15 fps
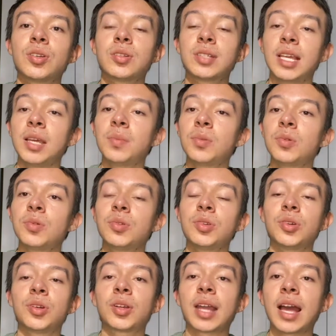table,
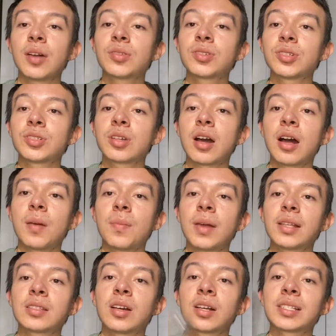your countertop.
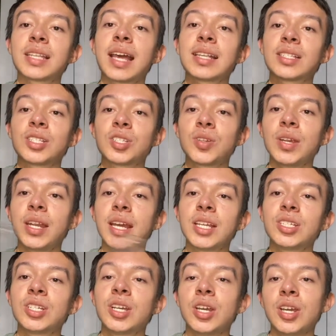As long as it has a straight
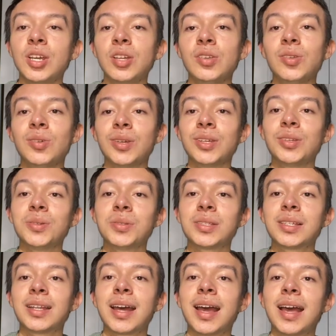edge, you could use
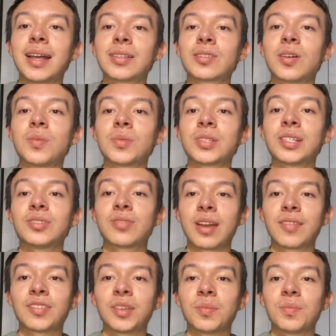it as almost a
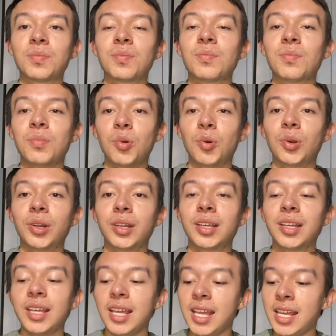drafting board.
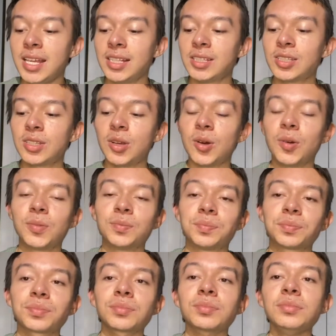So
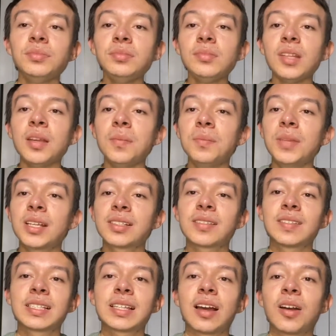because of
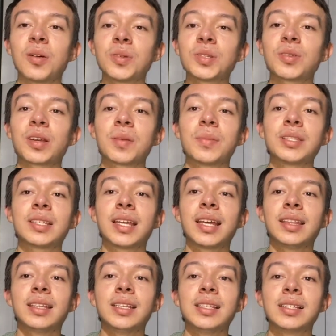this, I always recommend to
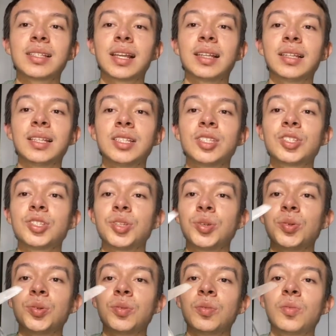get these at least
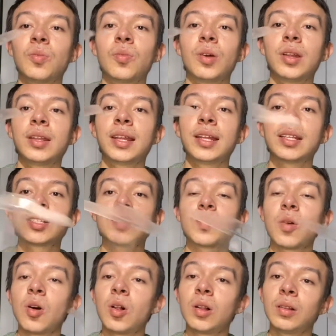two, one that is
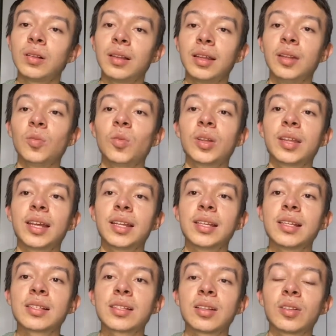small and one that
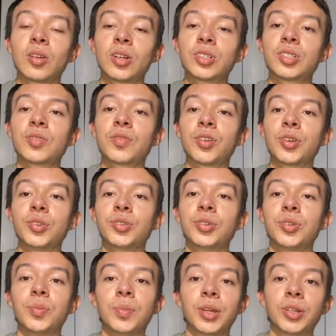is larger for you to do
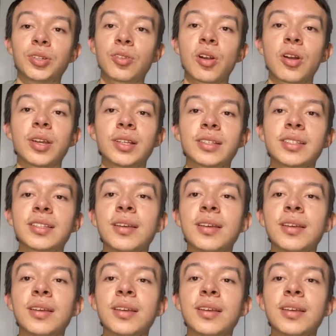bigger drawings.